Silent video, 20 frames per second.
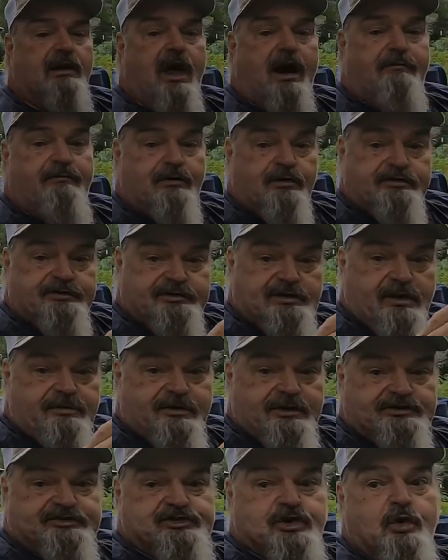levels
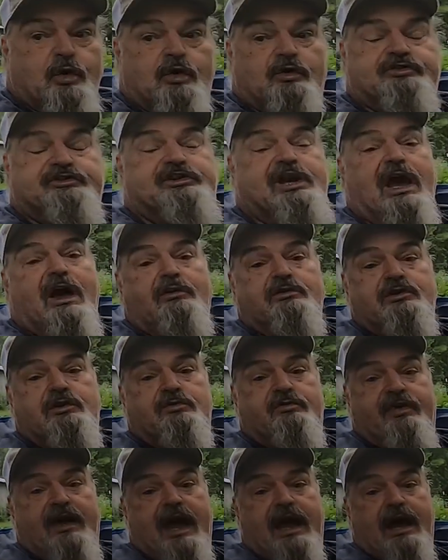the schools tell you
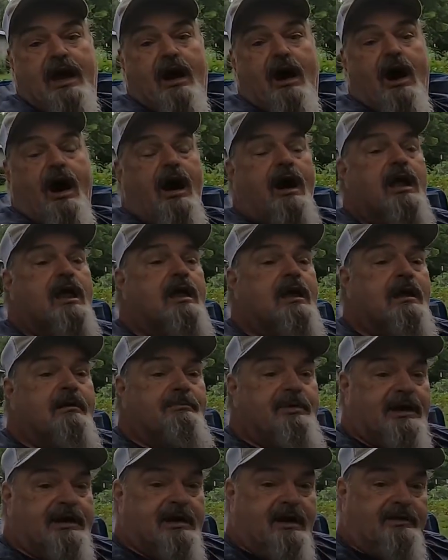they are
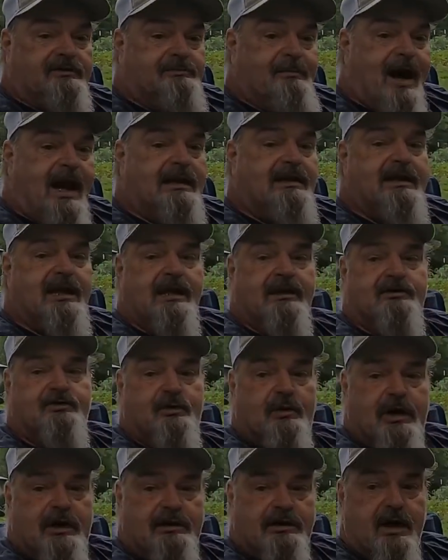because my kids
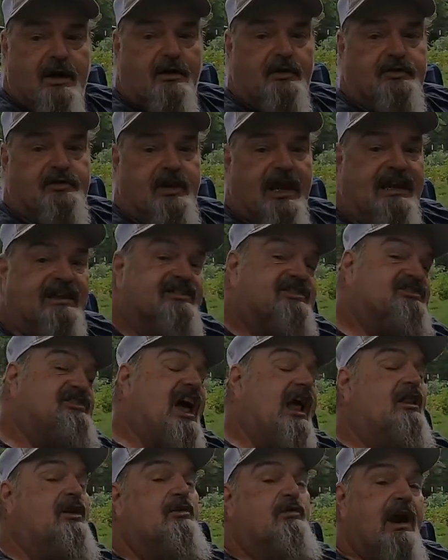were in those
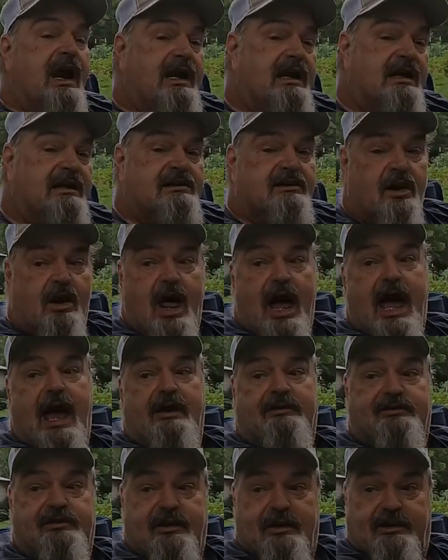accelerated
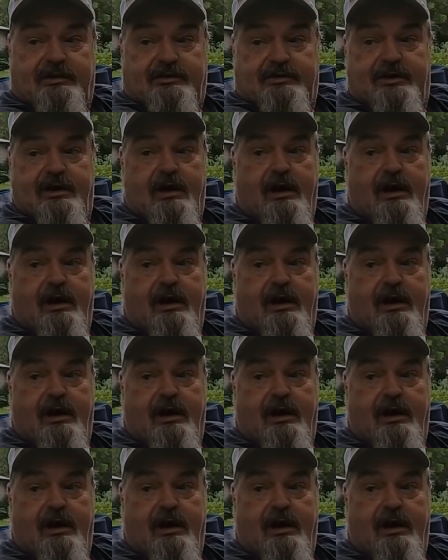classes.